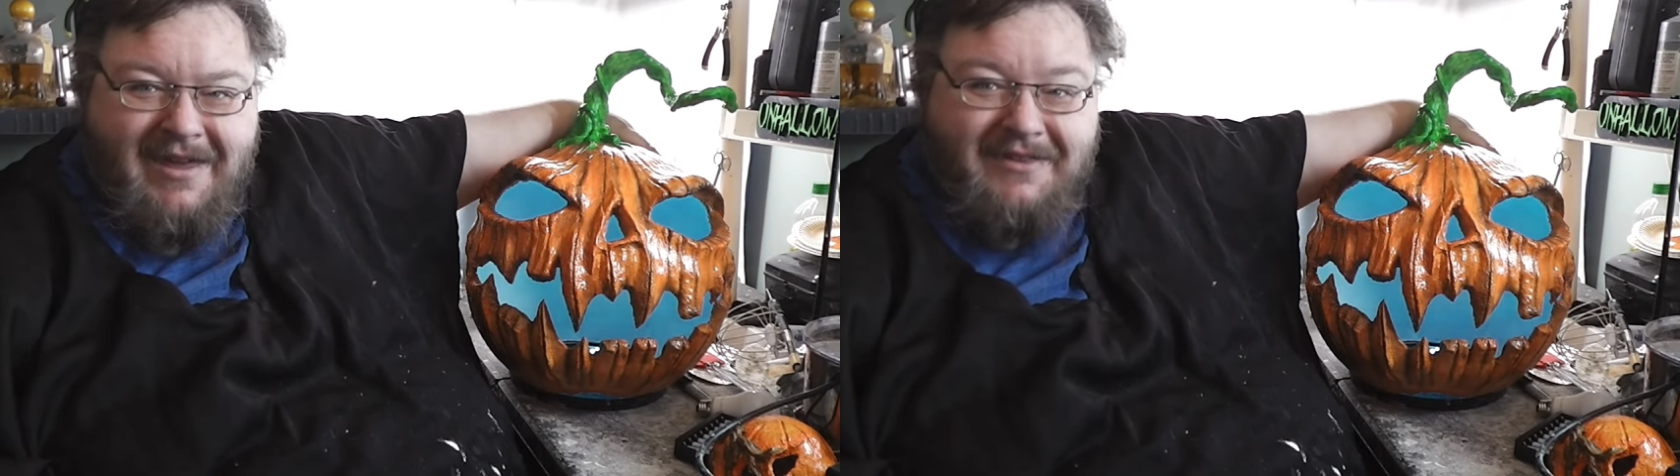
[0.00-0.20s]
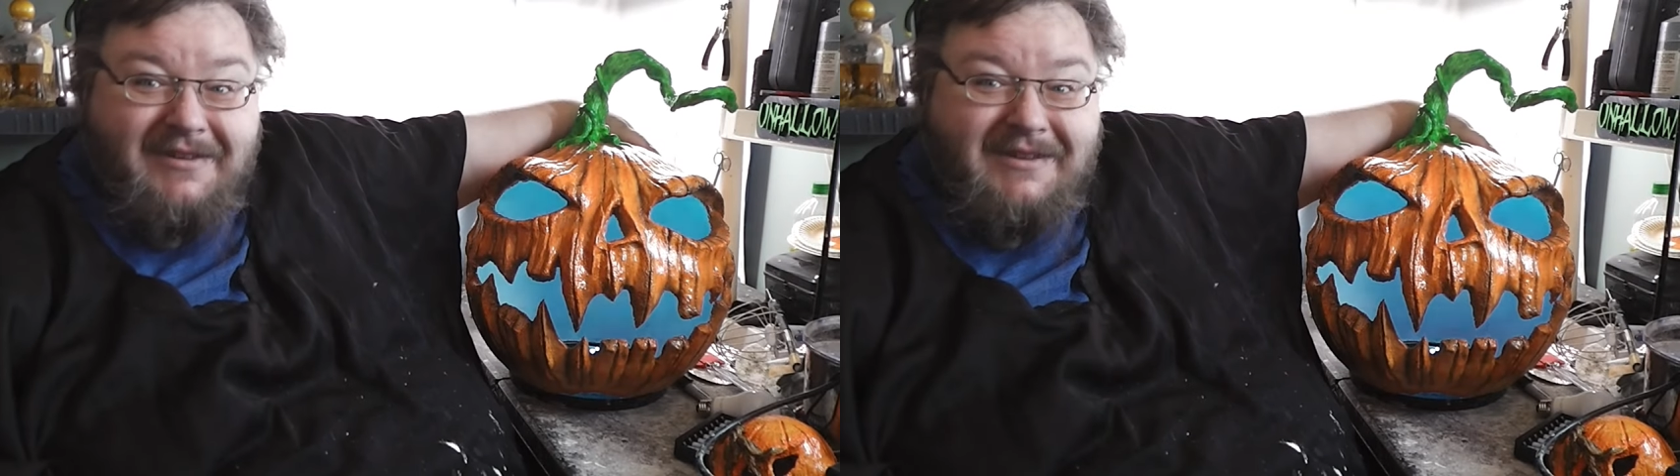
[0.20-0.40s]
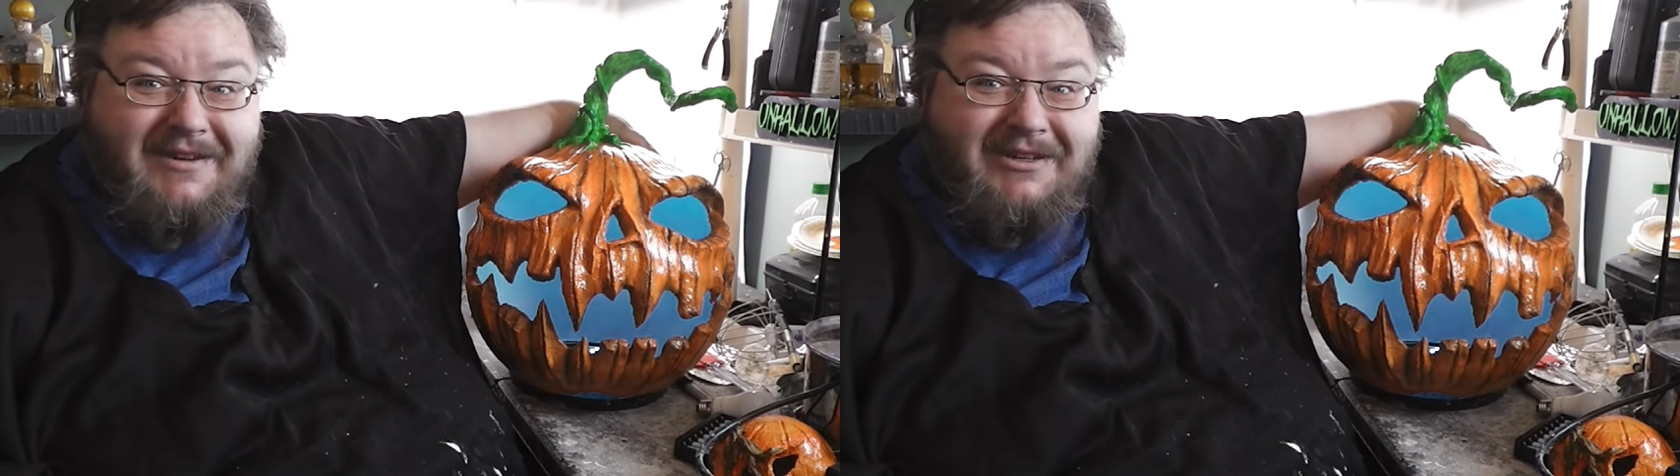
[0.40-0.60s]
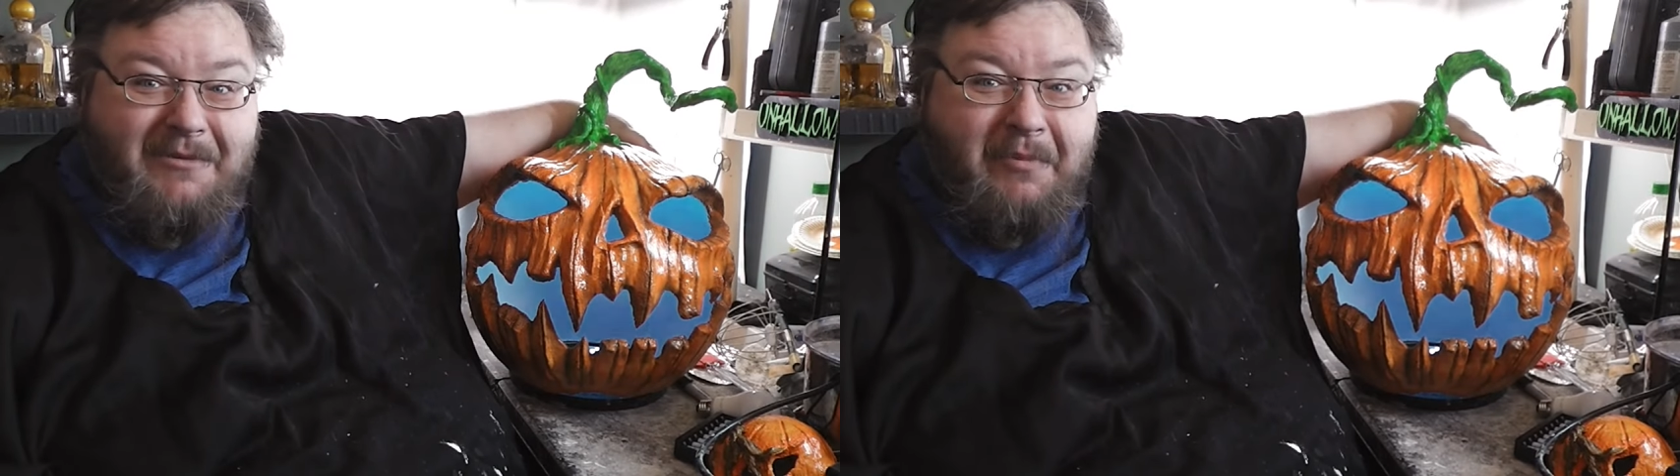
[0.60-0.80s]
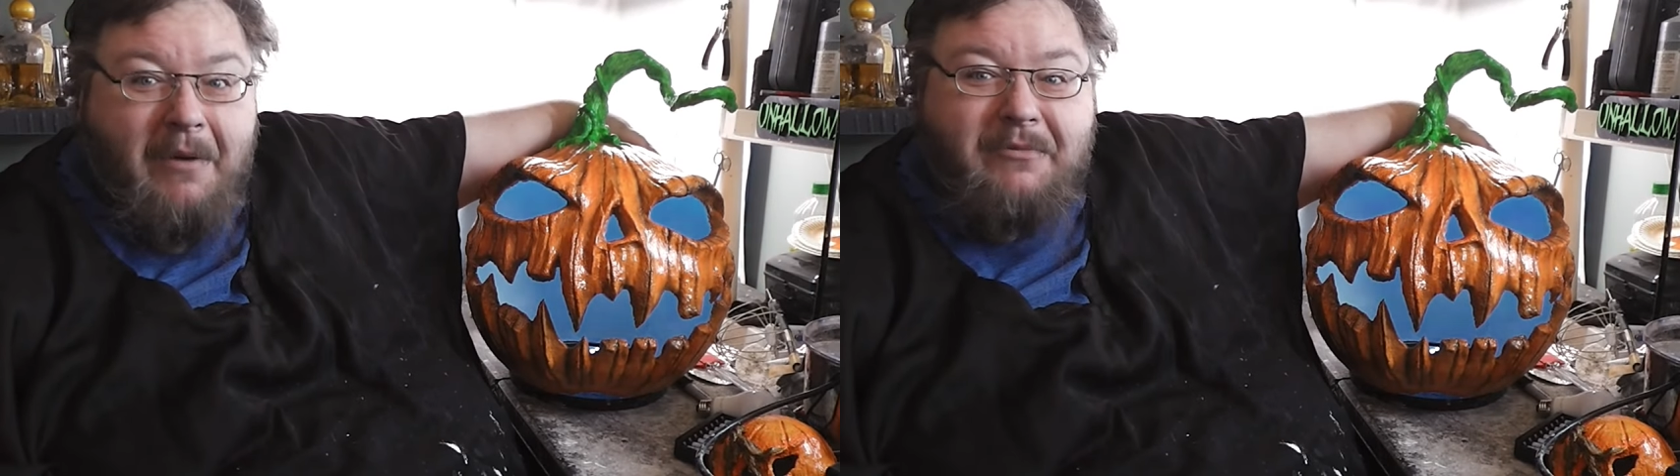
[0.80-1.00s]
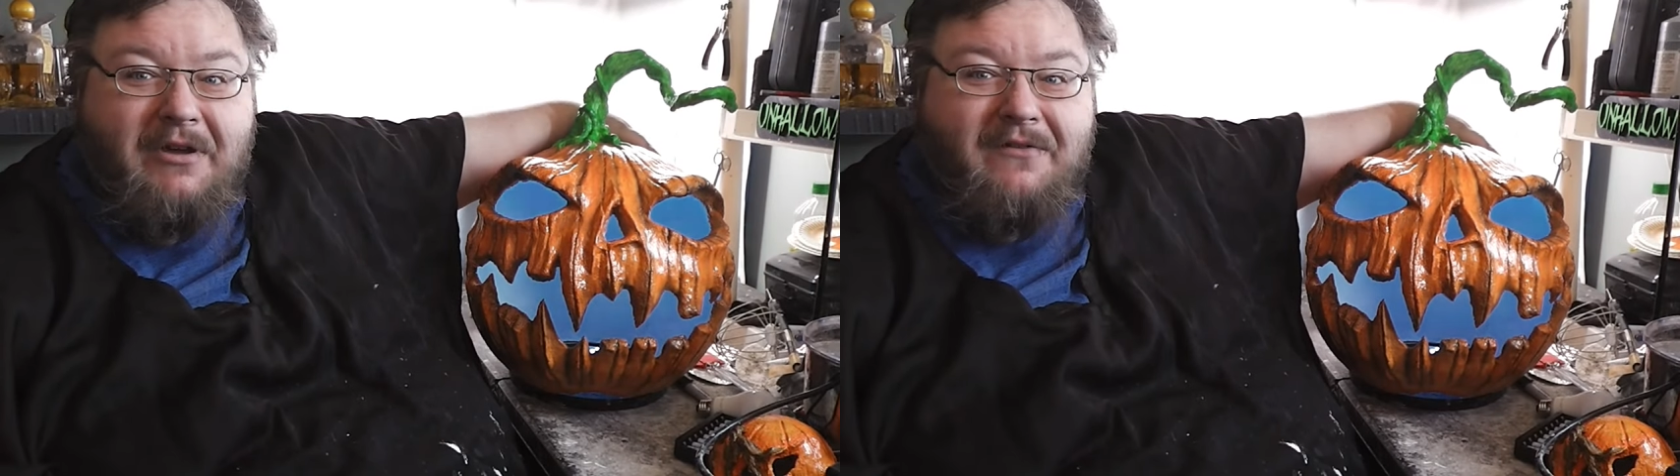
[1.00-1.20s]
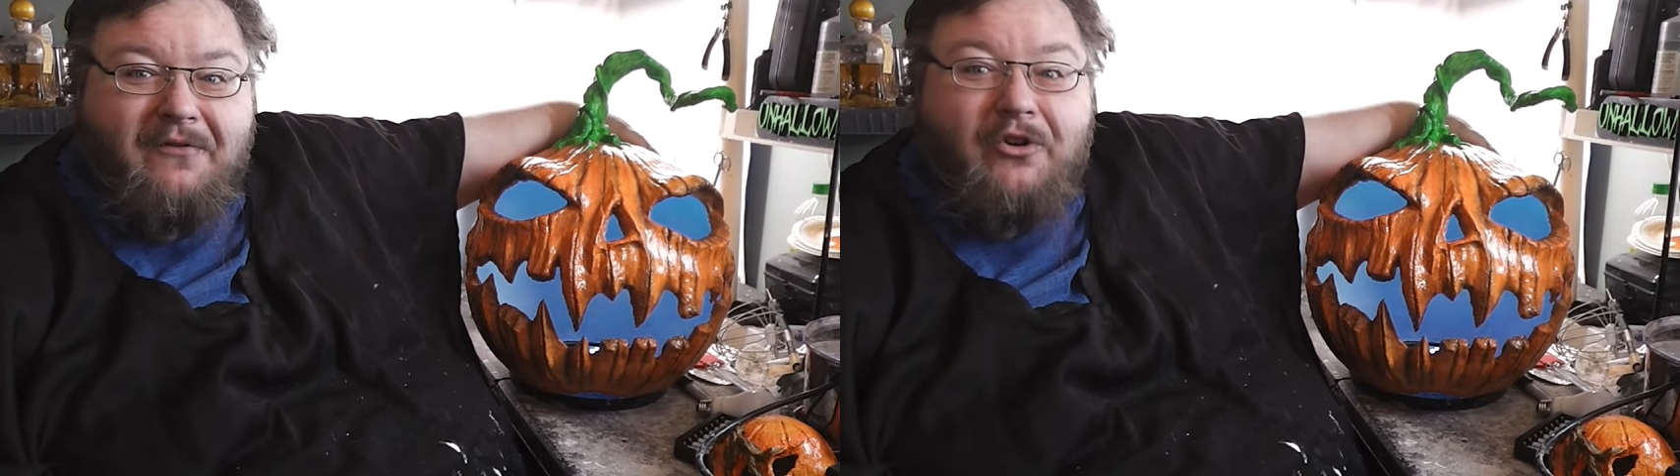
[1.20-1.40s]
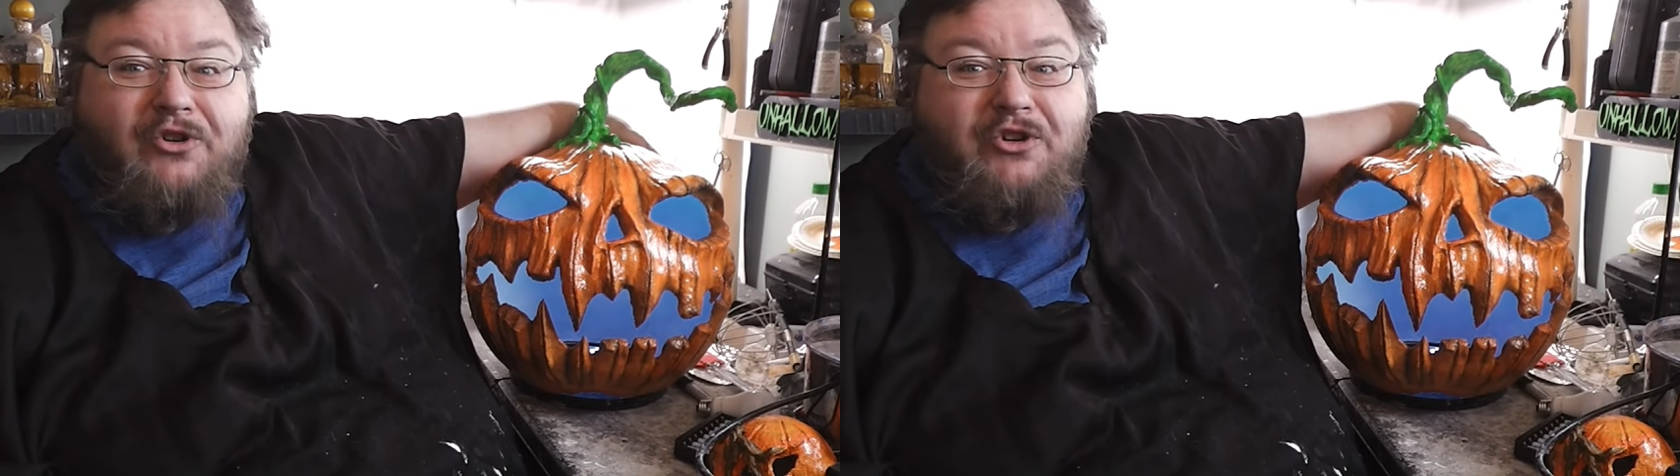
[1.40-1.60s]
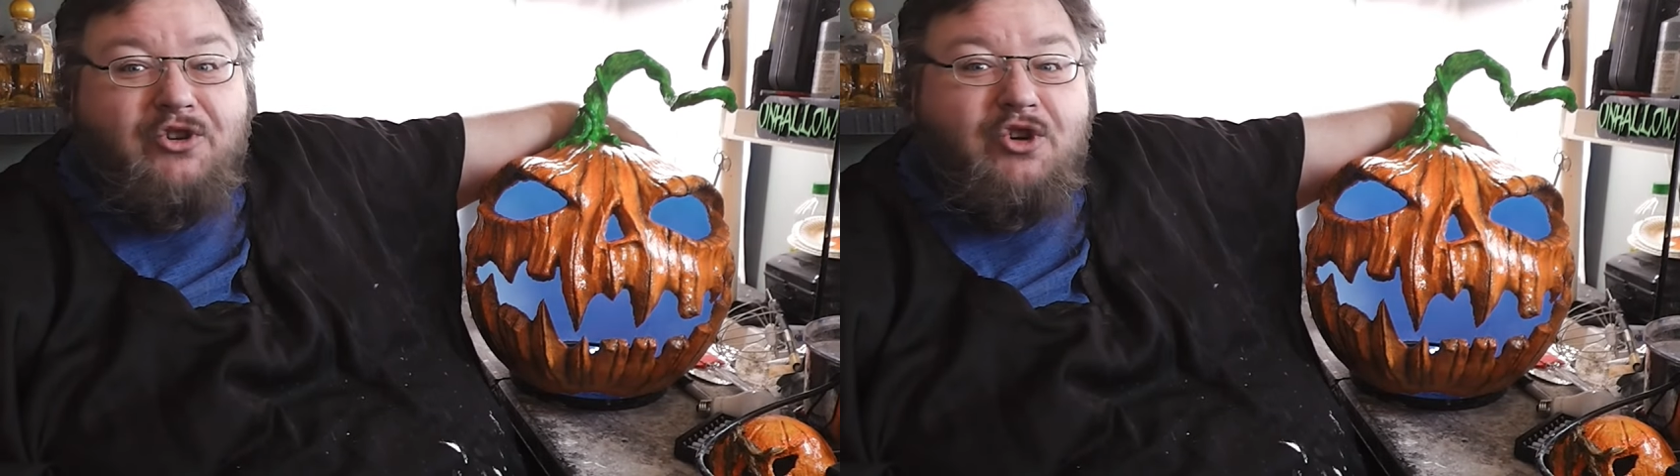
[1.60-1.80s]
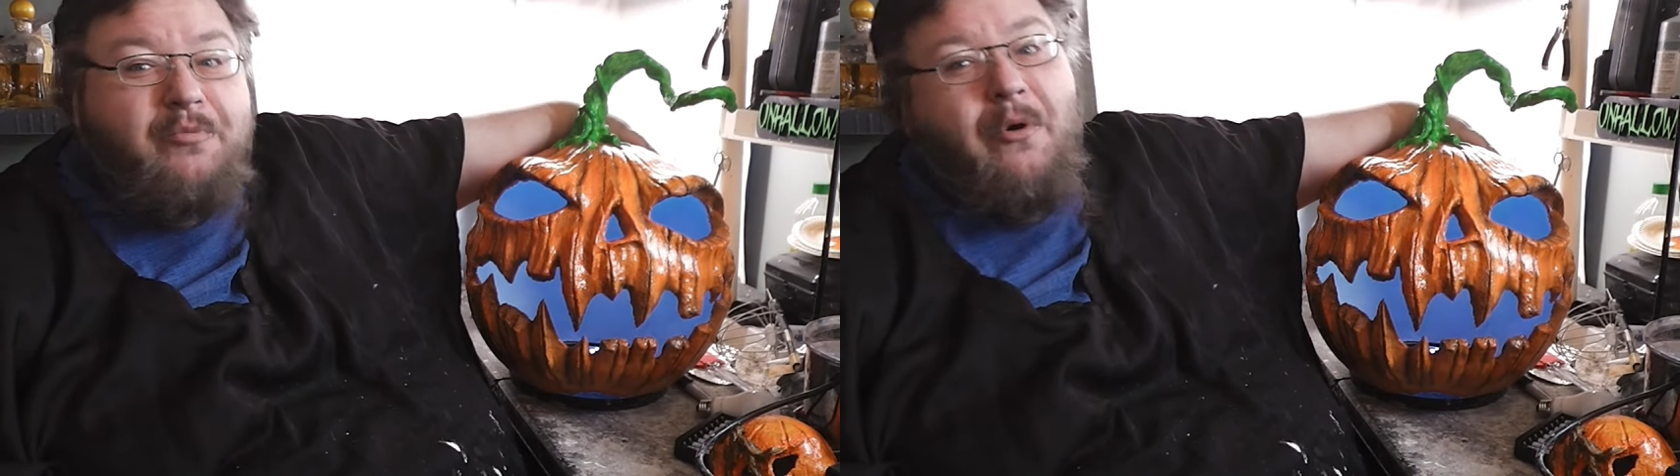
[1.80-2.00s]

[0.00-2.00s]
This is pumpkin version two